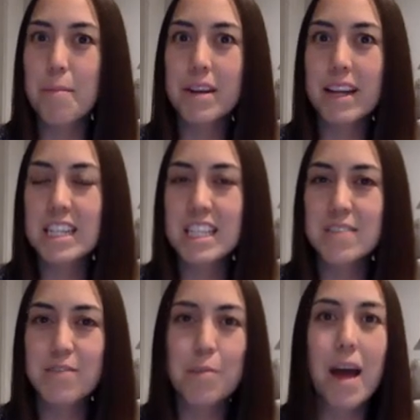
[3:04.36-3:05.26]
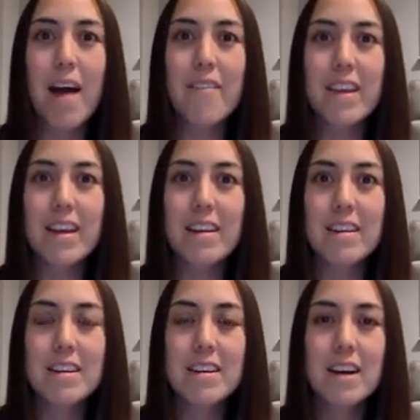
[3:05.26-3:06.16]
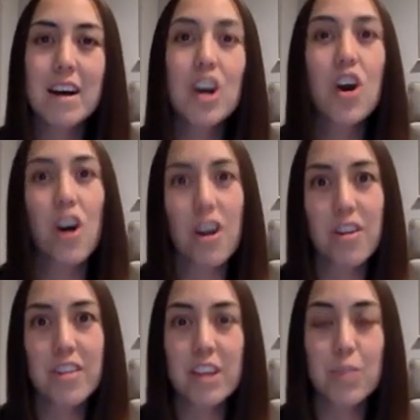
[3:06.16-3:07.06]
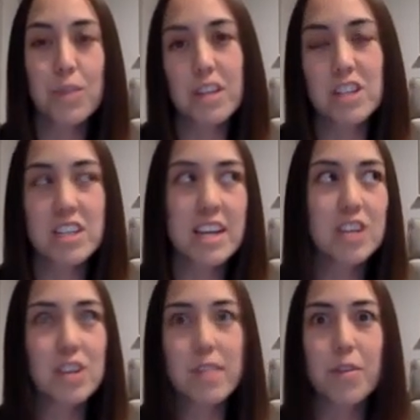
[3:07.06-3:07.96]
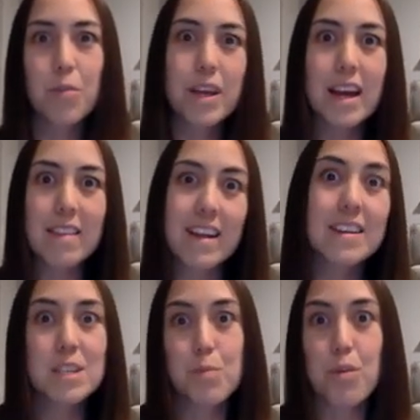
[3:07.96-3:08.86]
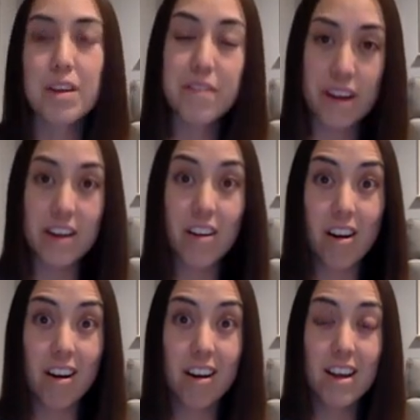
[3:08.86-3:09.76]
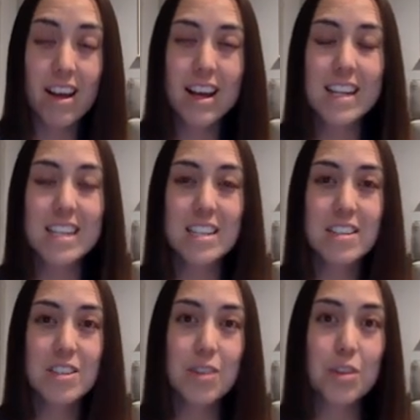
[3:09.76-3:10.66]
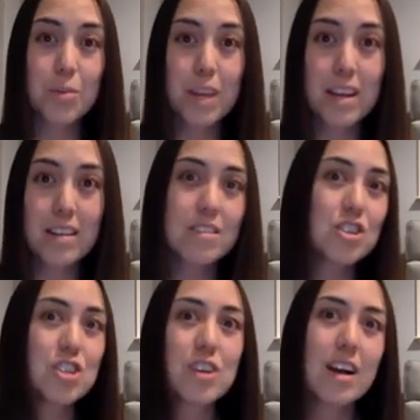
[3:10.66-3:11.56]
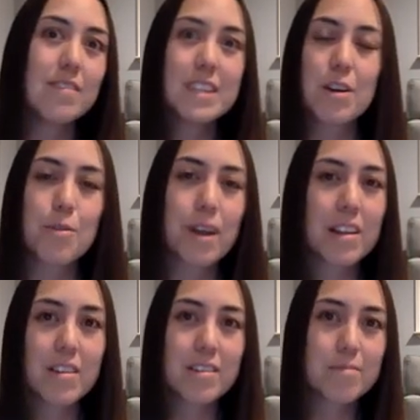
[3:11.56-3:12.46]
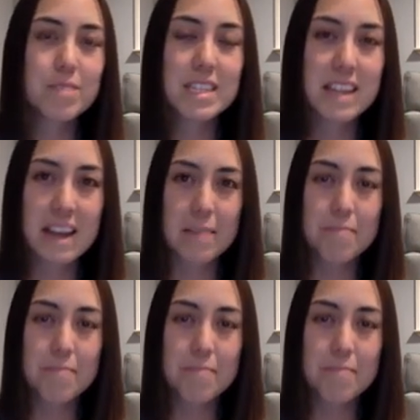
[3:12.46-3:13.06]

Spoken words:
emanates from having a car that you really just kind of drive on the weekend, like a sporty fun car? Because during the week she drives like a regular sedan.